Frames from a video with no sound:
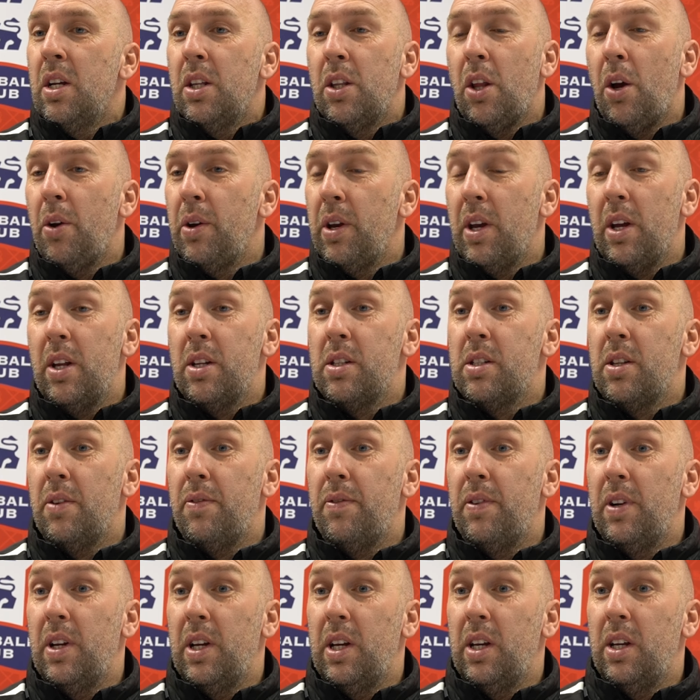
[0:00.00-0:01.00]
No, yeah, there's
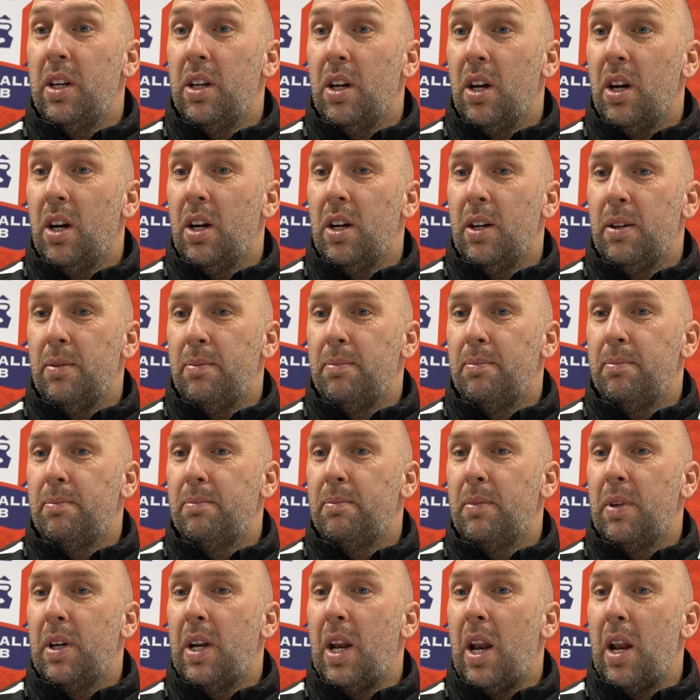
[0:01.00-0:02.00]
definitely
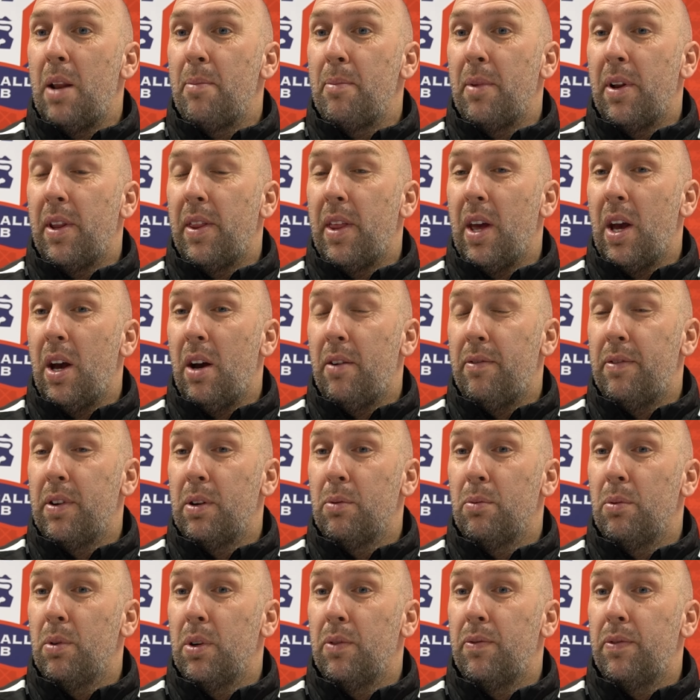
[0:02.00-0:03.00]
an element of that. I
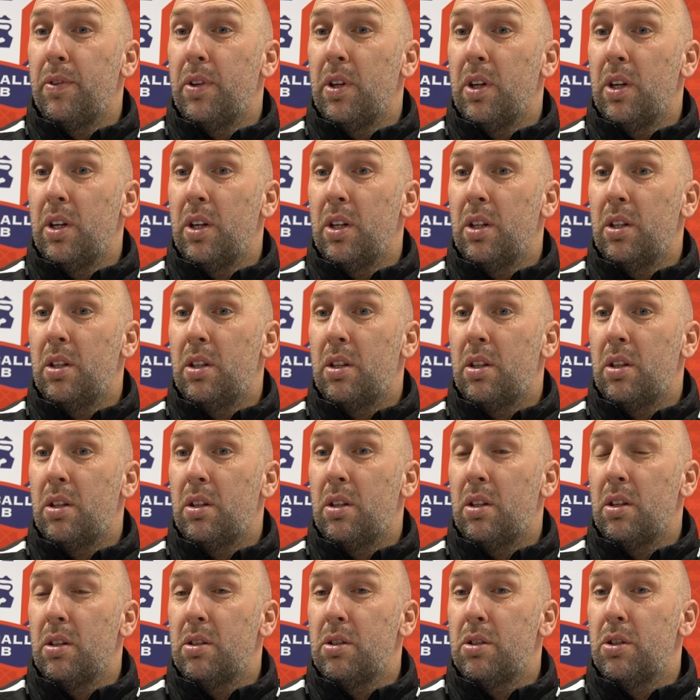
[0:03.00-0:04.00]
think with the
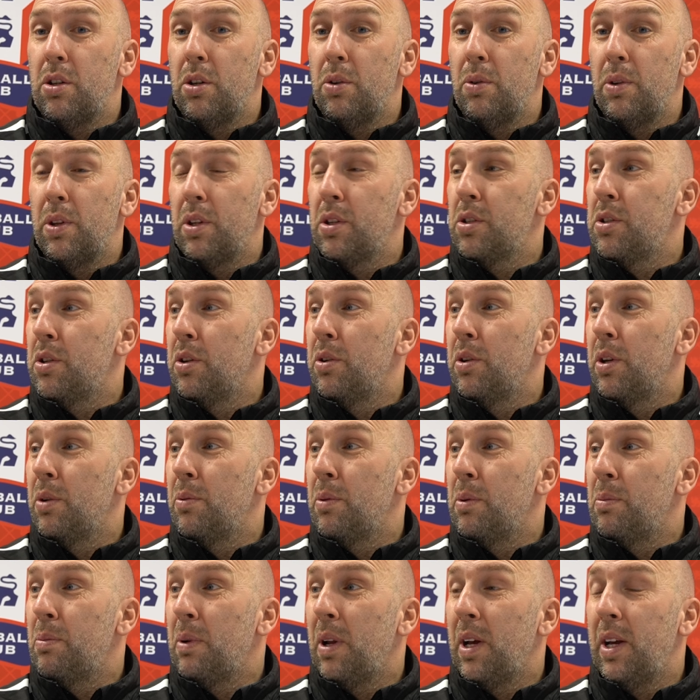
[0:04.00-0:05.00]
two that
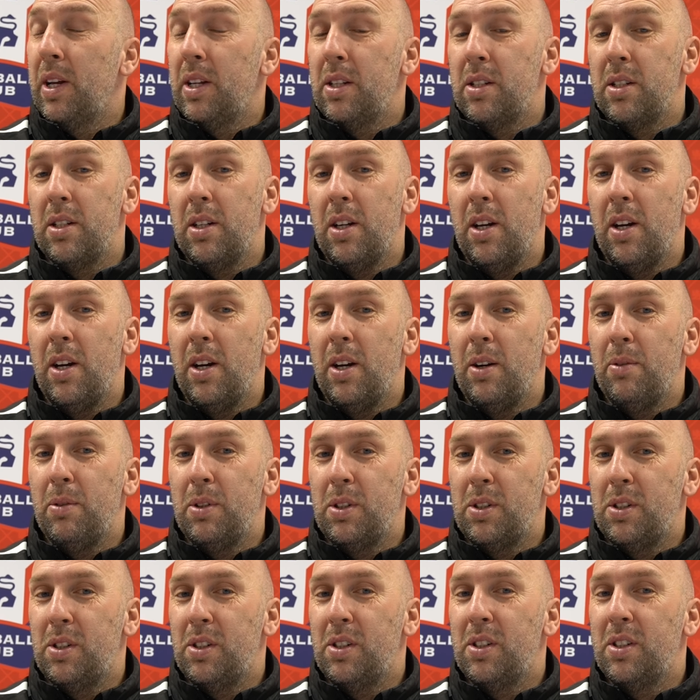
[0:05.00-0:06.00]
we played,
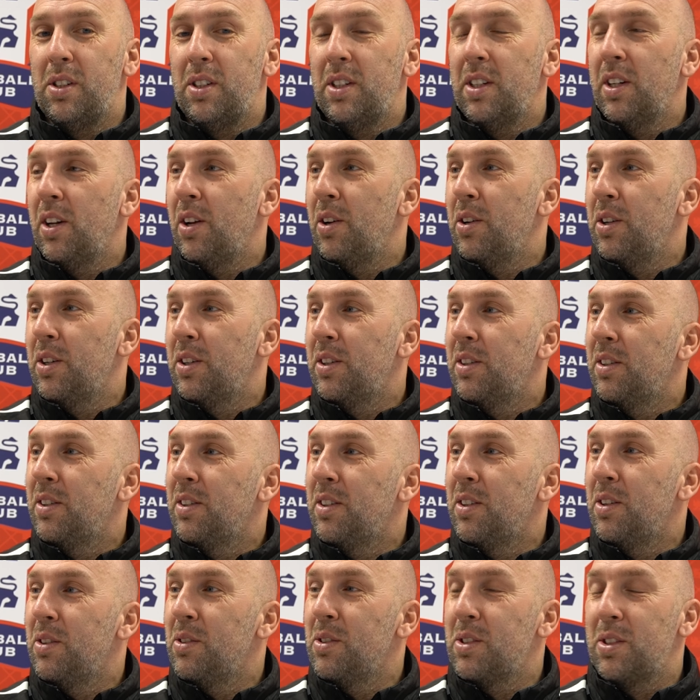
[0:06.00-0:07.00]
which
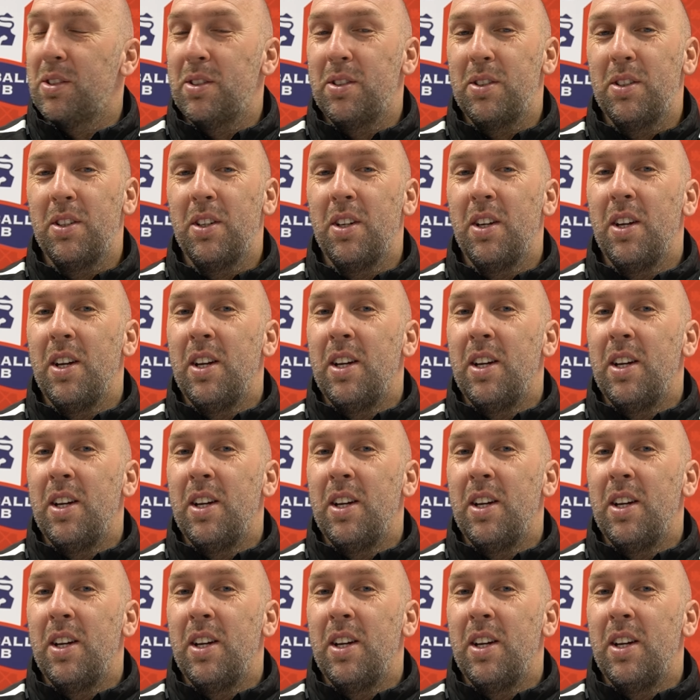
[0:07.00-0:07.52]
use.